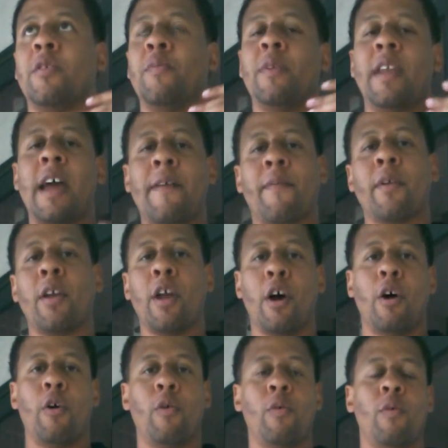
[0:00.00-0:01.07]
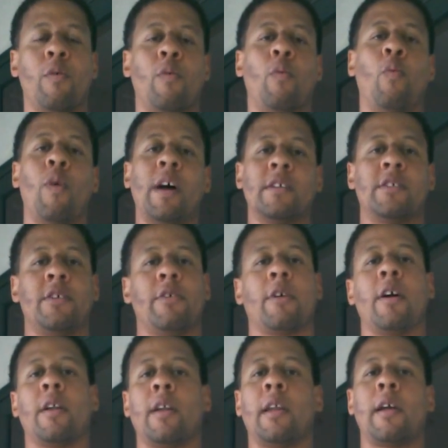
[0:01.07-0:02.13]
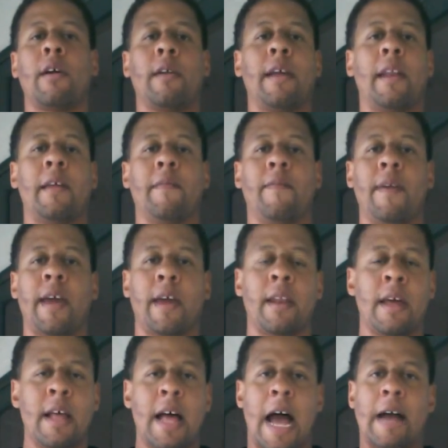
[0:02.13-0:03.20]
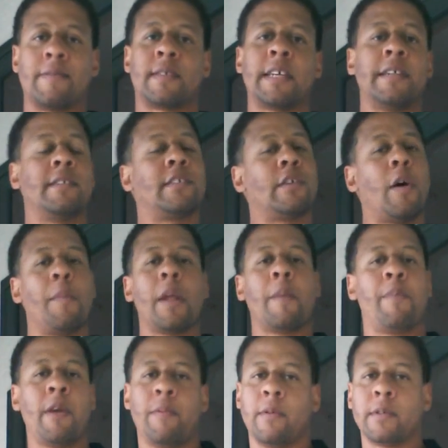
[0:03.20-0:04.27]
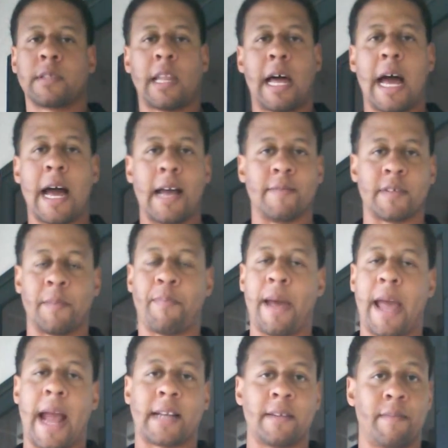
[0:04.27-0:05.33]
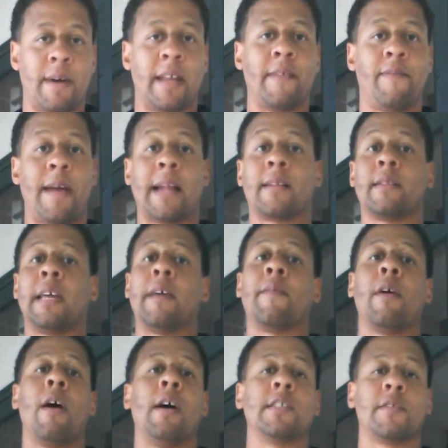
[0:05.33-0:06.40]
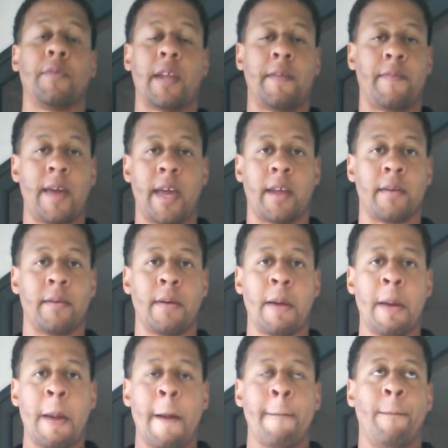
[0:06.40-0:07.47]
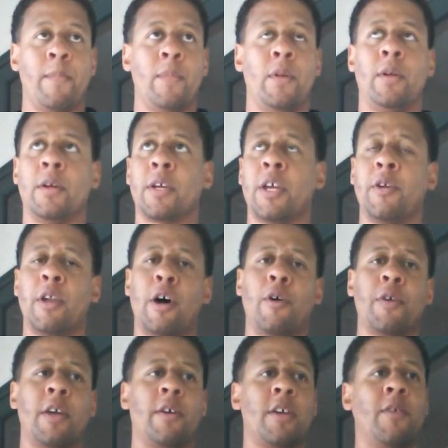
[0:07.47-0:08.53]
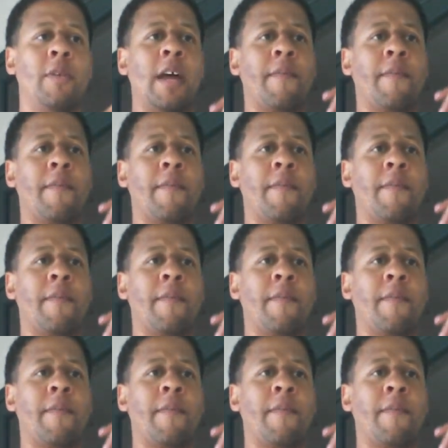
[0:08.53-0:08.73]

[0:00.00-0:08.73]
never know what you're going to learn at an event. I've seen so many people's lives impacted by the fact that they've gone to an event. You